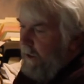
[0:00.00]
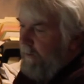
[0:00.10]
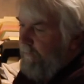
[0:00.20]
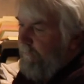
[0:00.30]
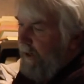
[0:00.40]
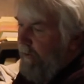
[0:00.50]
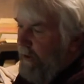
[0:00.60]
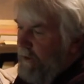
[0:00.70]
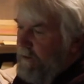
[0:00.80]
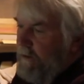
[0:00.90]

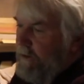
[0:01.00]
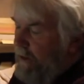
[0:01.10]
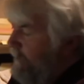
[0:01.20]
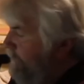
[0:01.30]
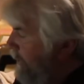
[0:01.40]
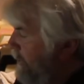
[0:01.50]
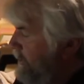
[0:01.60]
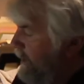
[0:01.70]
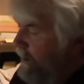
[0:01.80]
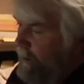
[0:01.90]
variances on the far
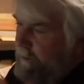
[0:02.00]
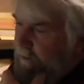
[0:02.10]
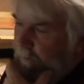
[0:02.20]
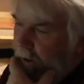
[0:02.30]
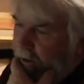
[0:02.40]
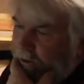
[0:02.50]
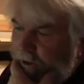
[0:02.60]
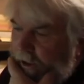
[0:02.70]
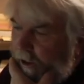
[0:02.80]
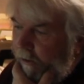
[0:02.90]
side, that's the
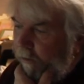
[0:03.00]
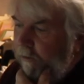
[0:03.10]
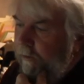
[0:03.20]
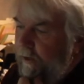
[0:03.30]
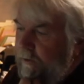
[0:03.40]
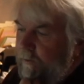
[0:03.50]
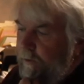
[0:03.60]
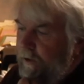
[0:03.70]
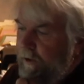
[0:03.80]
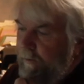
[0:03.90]
margin error that's
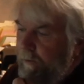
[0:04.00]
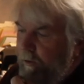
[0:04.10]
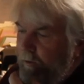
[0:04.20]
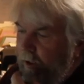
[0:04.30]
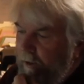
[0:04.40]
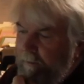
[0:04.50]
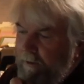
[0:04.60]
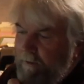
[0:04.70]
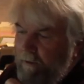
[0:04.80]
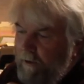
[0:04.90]
within the
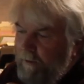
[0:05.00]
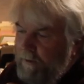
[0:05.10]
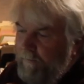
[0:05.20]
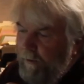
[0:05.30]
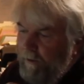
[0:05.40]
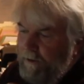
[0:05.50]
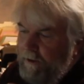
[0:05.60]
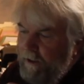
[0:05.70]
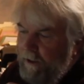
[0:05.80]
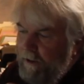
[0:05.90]
program. You know, it's
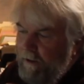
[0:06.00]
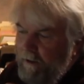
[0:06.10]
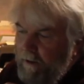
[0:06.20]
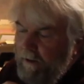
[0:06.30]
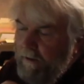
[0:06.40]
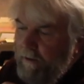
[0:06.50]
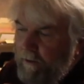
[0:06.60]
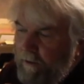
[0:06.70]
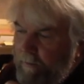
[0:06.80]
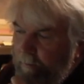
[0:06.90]
focused in
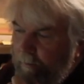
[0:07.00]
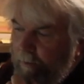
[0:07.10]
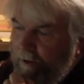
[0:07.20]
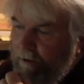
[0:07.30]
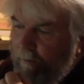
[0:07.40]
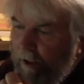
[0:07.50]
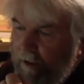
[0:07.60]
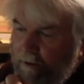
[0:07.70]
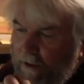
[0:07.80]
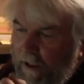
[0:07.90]
to a plus or minus